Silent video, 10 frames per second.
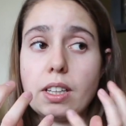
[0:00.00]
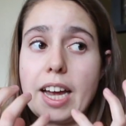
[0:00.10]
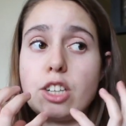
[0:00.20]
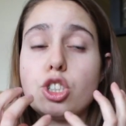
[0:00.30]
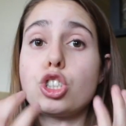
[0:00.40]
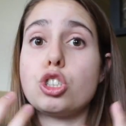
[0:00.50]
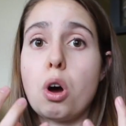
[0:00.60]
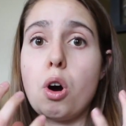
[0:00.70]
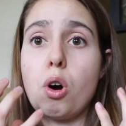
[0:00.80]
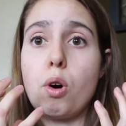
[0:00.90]
like
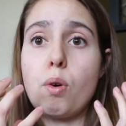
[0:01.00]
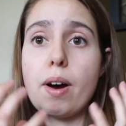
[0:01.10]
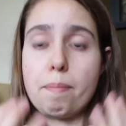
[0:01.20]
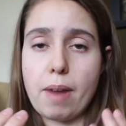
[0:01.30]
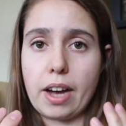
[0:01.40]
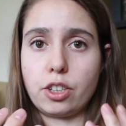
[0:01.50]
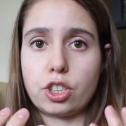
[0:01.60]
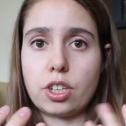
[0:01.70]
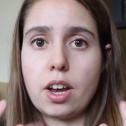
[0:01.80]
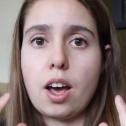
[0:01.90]
so
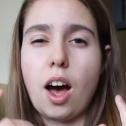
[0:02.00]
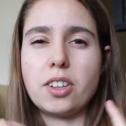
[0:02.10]
much.